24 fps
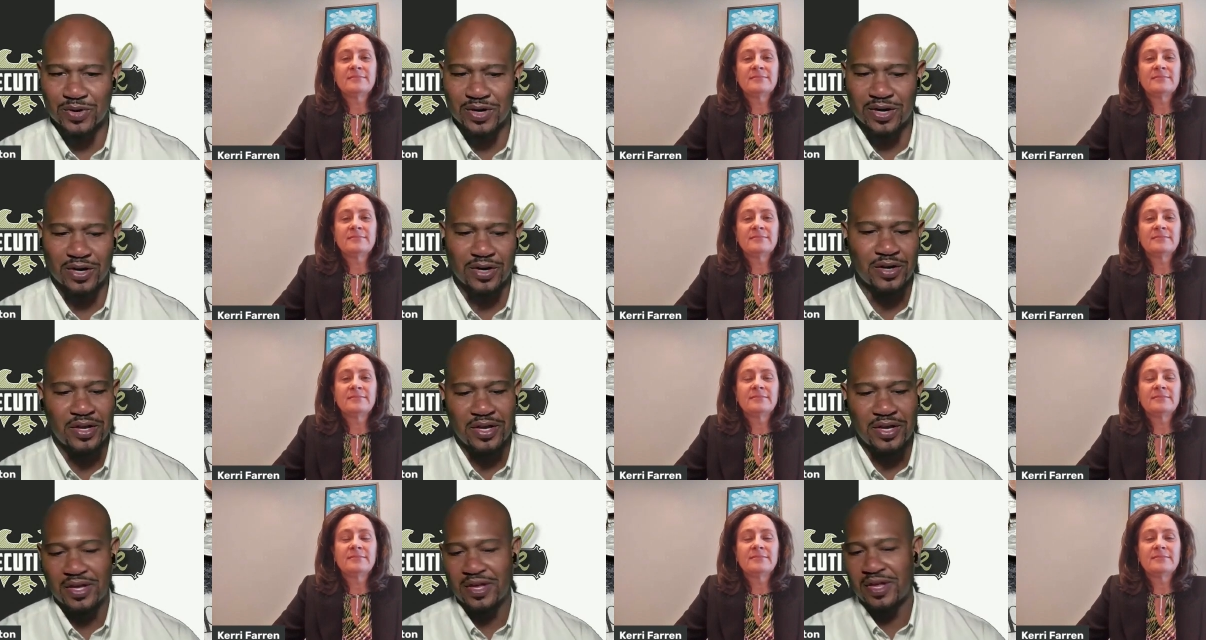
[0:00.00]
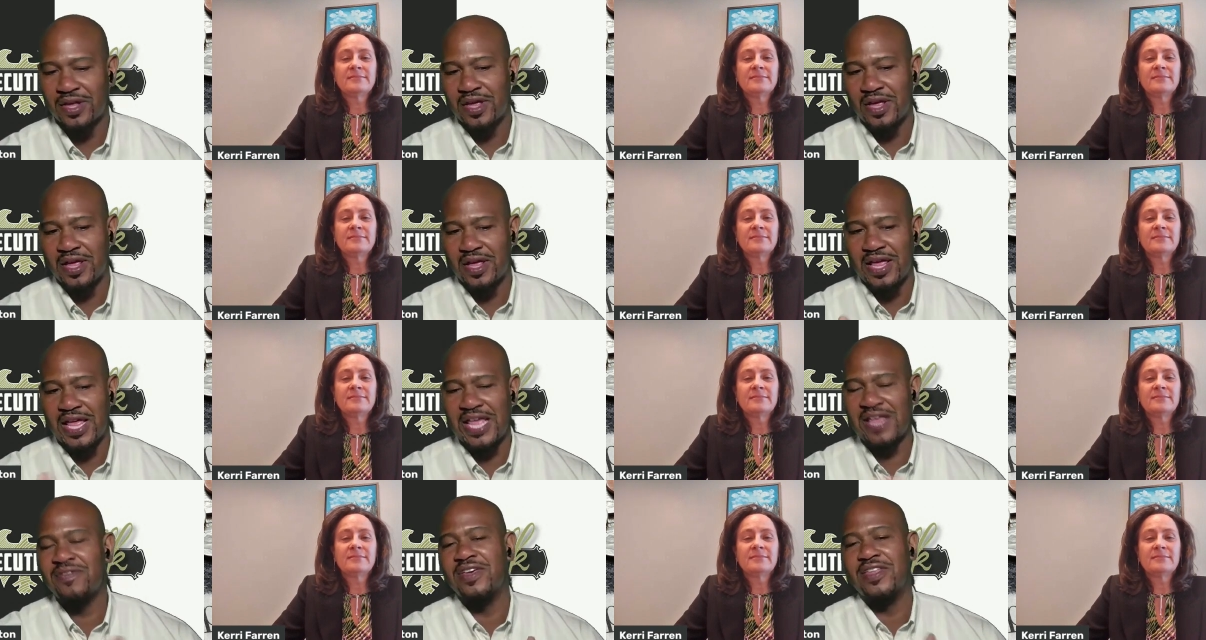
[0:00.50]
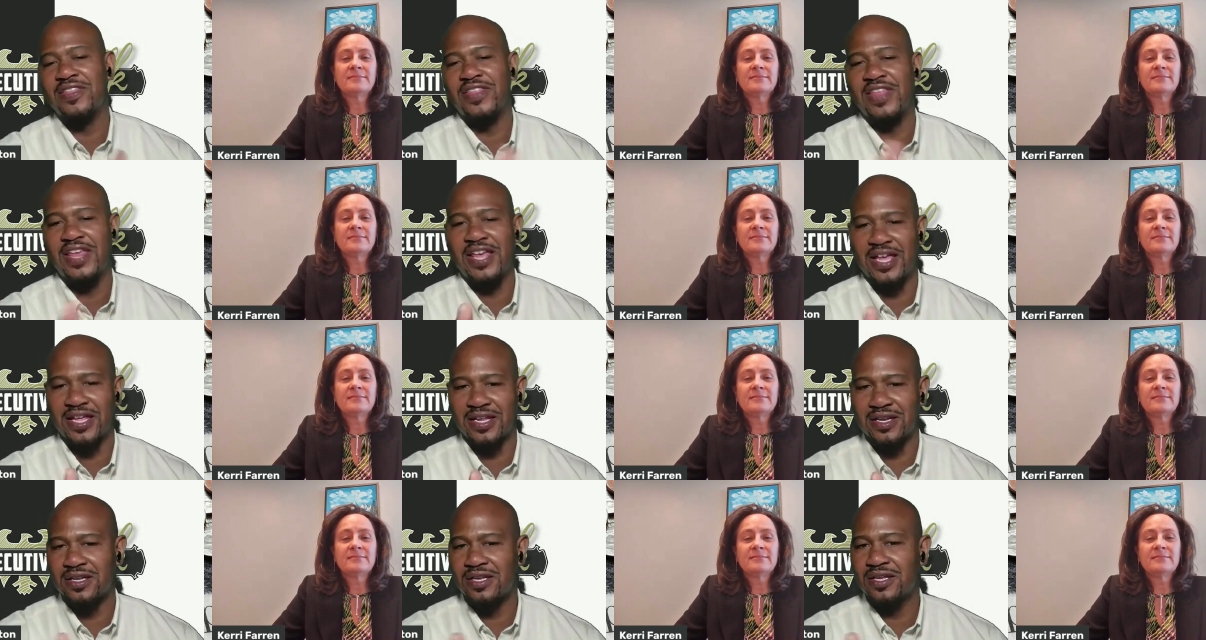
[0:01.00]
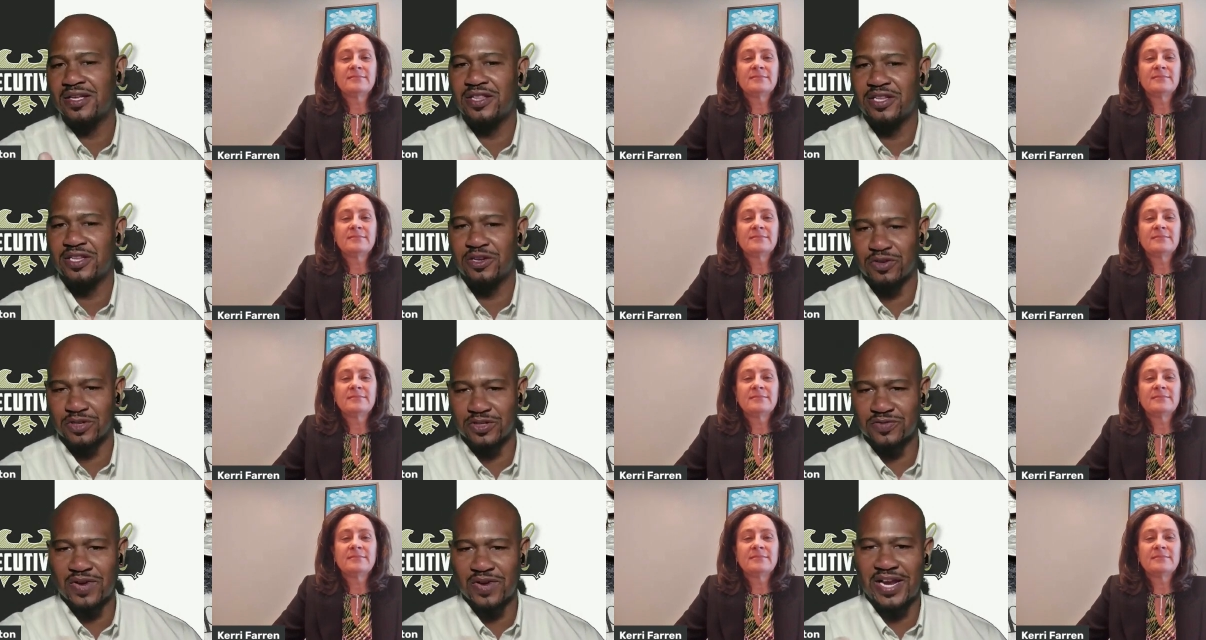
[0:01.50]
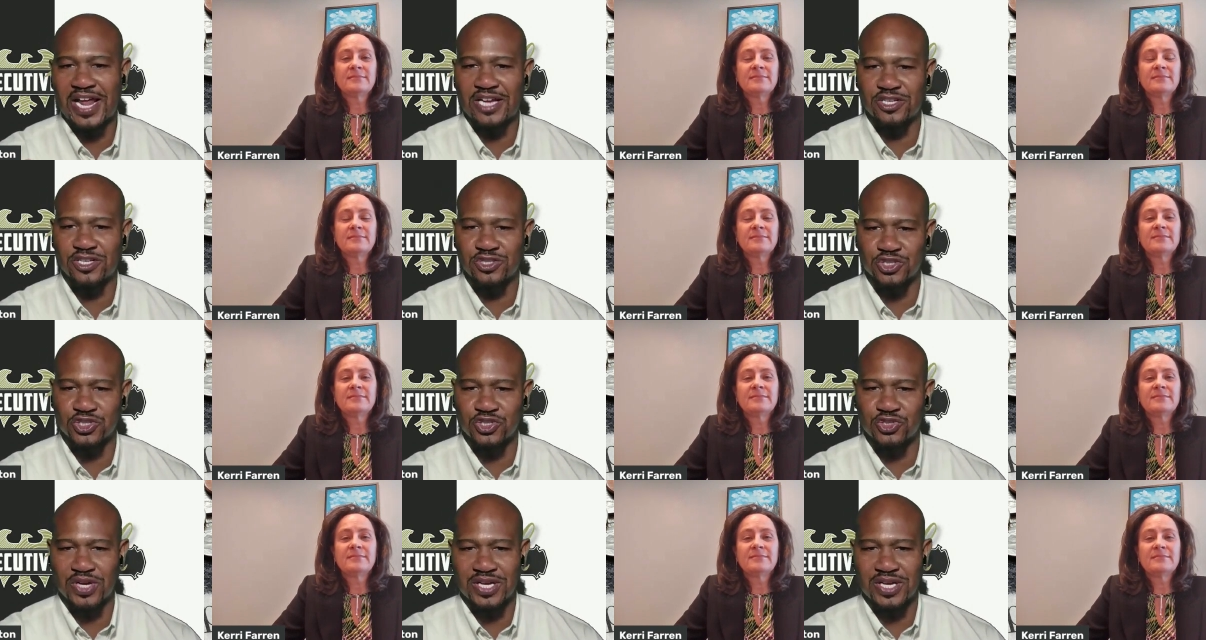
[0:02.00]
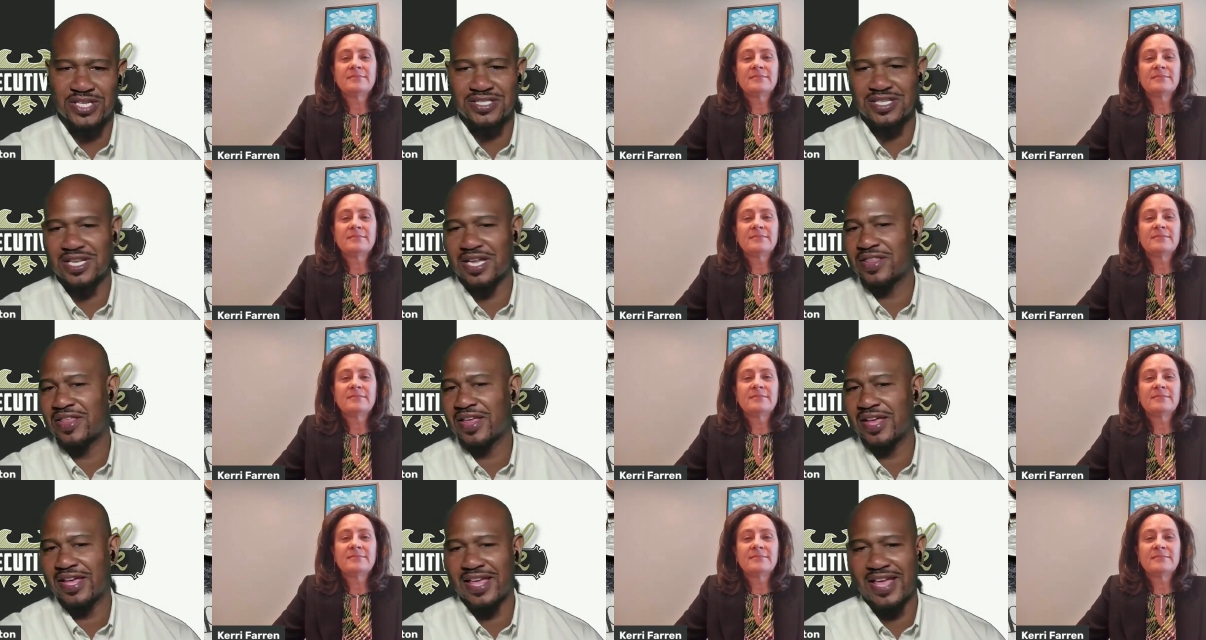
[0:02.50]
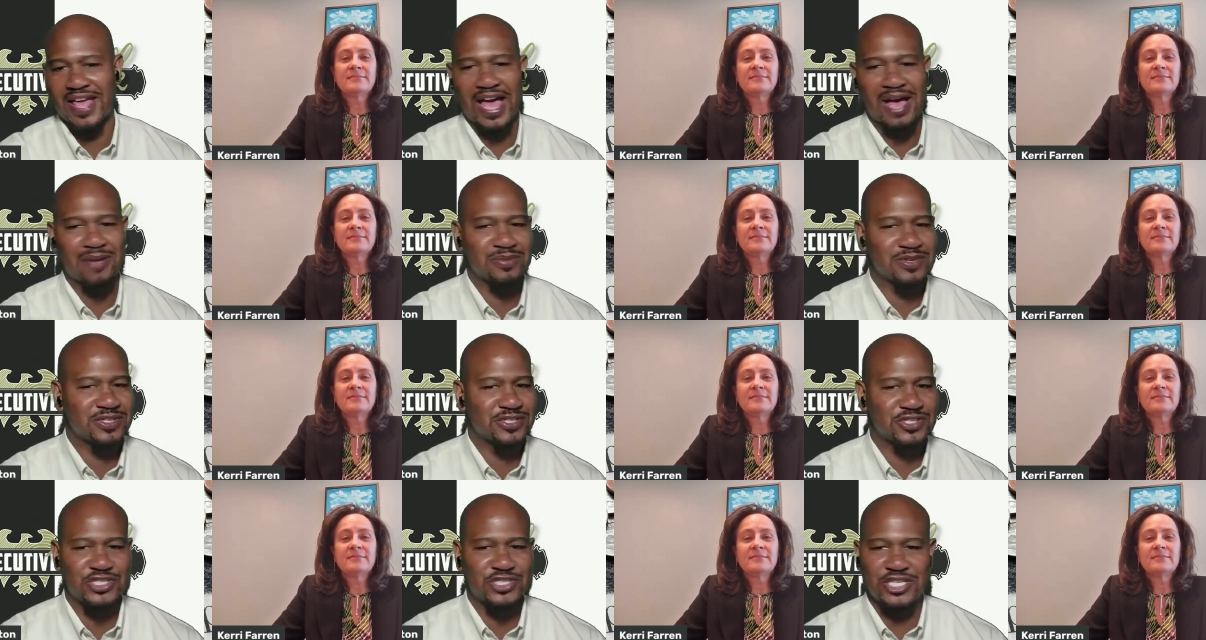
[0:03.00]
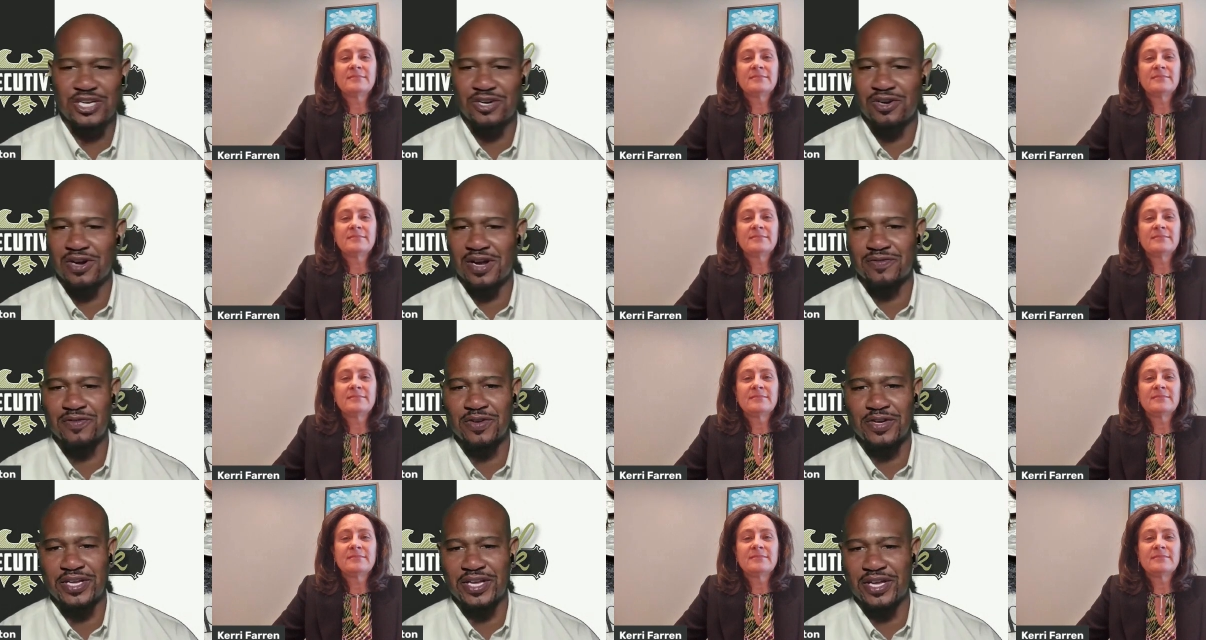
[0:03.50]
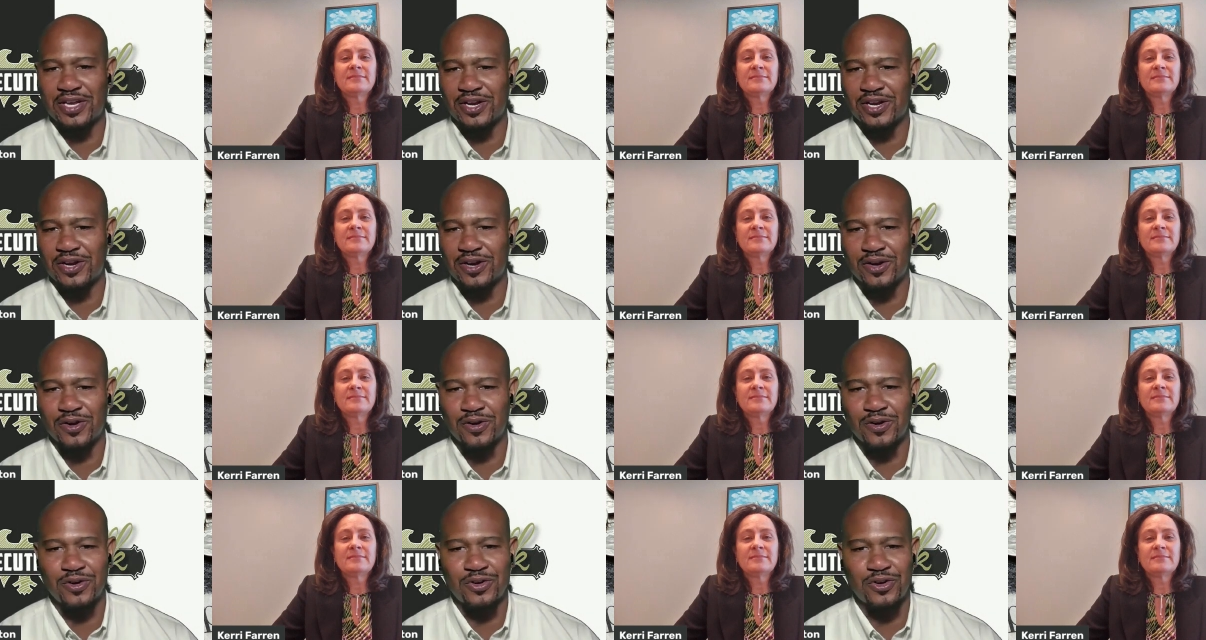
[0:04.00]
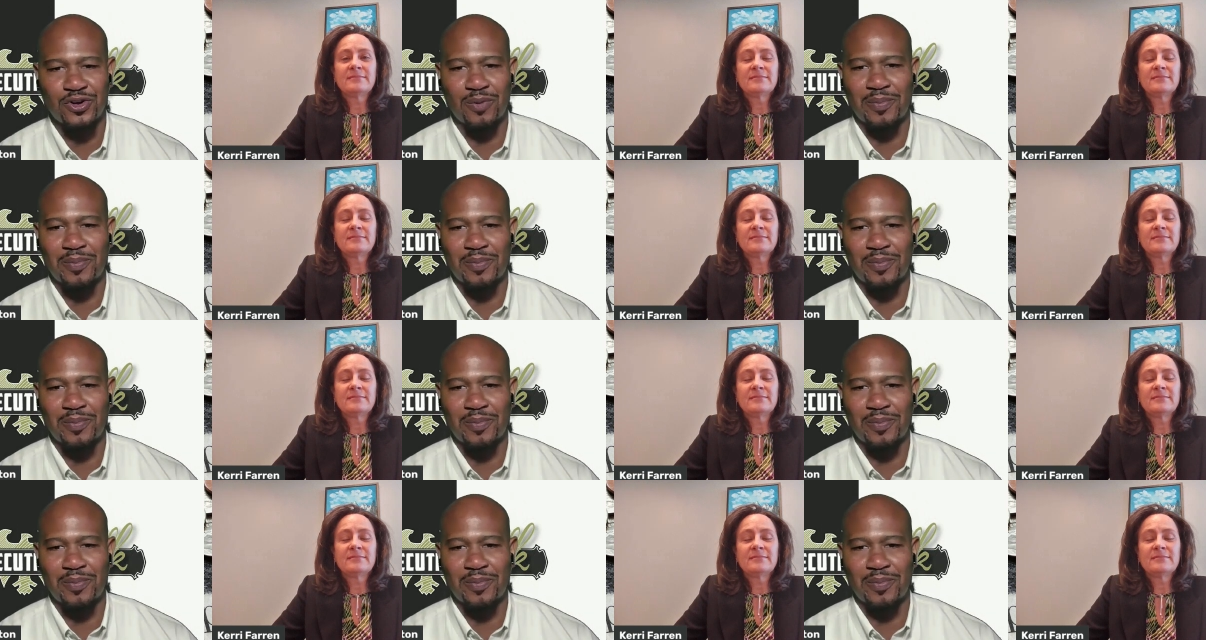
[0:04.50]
Speaker 1: Where even then, there was financial stress, and I think it happens year after year,